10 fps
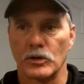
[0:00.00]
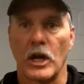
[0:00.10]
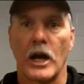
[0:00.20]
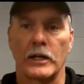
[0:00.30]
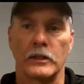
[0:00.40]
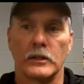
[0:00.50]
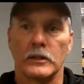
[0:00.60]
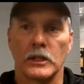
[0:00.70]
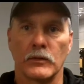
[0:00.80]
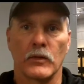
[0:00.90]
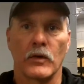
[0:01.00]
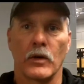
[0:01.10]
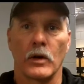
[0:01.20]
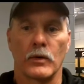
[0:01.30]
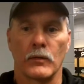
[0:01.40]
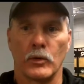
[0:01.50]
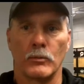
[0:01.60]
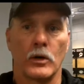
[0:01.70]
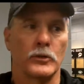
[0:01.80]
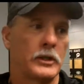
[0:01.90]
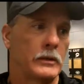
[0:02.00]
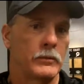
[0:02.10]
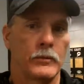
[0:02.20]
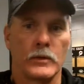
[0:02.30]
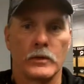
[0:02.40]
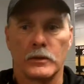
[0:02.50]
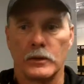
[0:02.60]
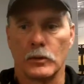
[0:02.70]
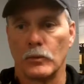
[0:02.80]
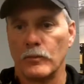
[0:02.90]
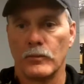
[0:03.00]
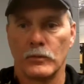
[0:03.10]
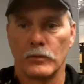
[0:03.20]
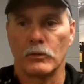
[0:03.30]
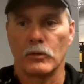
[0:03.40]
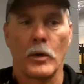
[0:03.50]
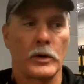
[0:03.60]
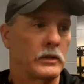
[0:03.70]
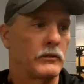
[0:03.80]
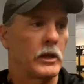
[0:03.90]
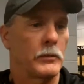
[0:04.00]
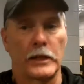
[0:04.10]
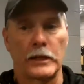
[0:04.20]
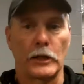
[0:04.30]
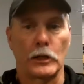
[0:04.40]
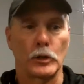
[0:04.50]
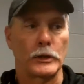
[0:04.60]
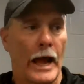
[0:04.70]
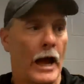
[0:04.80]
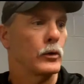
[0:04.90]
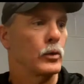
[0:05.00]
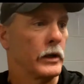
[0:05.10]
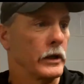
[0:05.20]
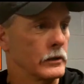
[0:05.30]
a sign of our football team, you know, growing and developing and learning how to win.